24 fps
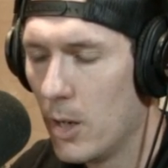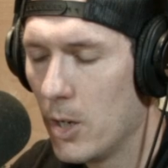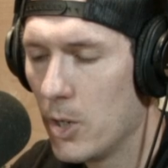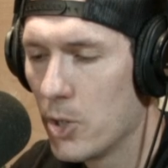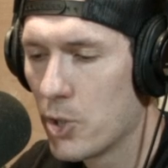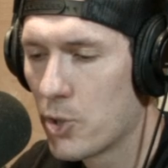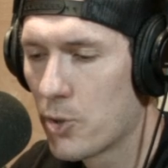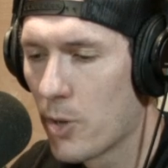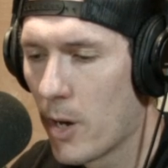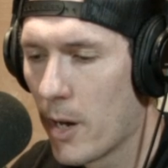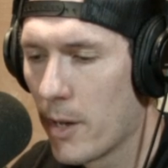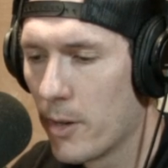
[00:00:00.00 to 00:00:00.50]

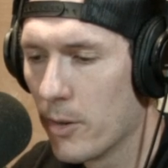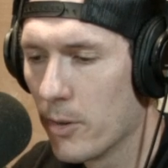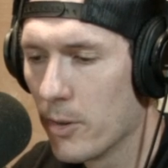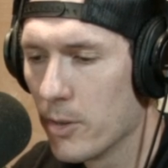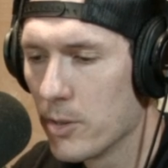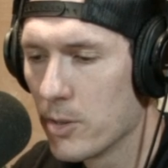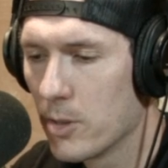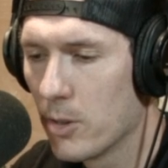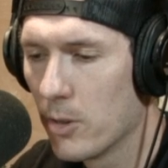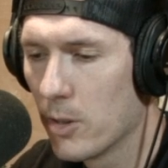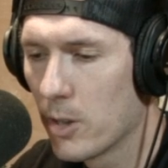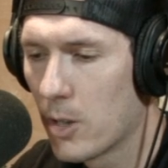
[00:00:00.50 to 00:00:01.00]
Strider,
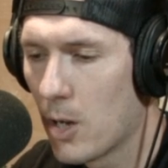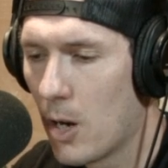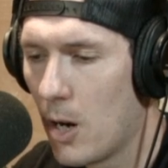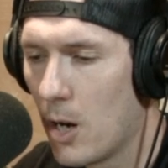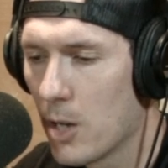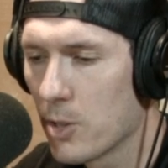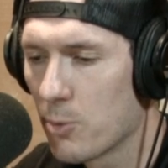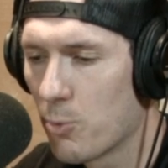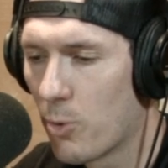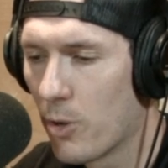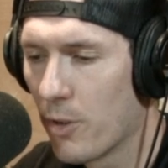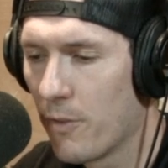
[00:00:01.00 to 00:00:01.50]
is there a
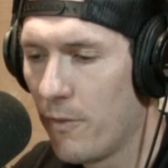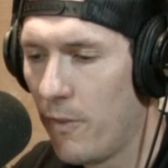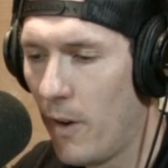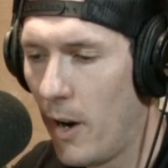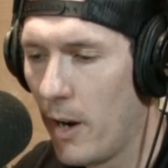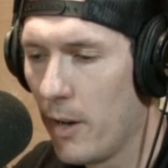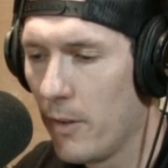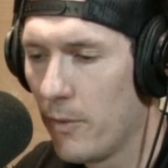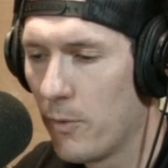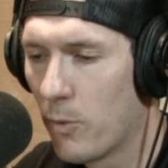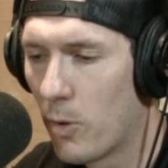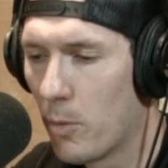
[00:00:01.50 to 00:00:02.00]
cause worth
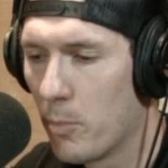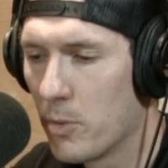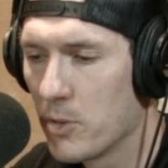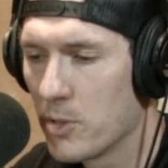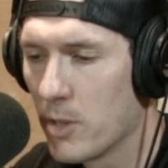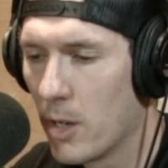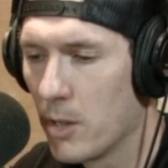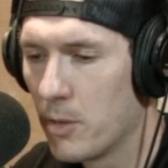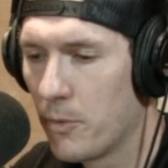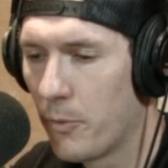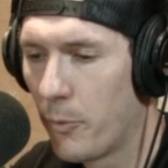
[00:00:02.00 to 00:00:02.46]
fighting for besides